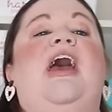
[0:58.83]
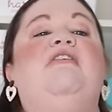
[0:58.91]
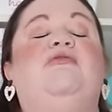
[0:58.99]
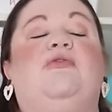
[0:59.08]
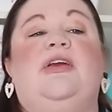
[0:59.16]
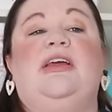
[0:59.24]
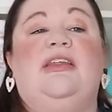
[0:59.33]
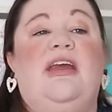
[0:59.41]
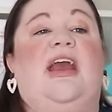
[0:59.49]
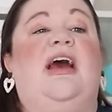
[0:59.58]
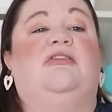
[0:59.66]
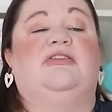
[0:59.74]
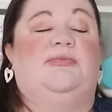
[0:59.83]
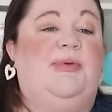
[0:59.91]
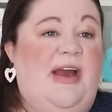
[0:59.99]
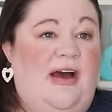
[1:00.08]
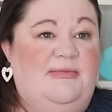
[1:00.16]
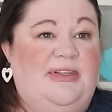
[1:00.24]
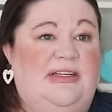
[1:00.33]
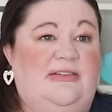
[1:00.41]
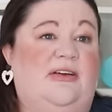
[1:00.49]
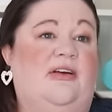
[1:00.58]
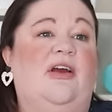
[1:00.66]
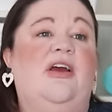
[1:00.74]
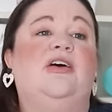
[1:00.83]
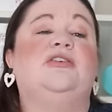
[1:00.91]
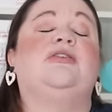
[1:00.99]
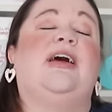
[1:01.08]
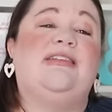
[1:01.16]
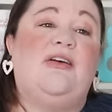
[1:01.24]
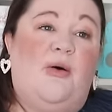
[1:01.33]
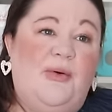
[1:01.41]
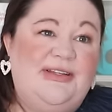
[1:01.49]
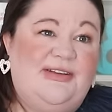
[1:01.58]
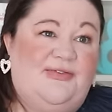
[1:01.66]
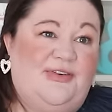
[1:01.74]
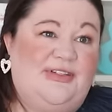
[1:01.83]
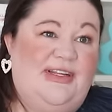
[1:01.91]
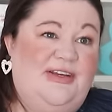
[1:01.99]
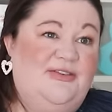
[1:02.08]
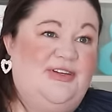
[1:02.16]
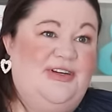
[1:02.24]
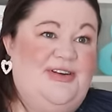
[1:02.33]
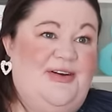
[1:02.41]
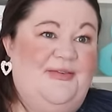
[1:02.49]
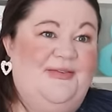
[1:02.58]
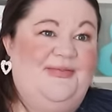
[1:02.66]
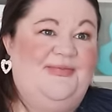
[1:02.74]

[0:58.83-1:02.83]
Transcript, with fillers: everything else becomes easier. So that's always the first thing you should do.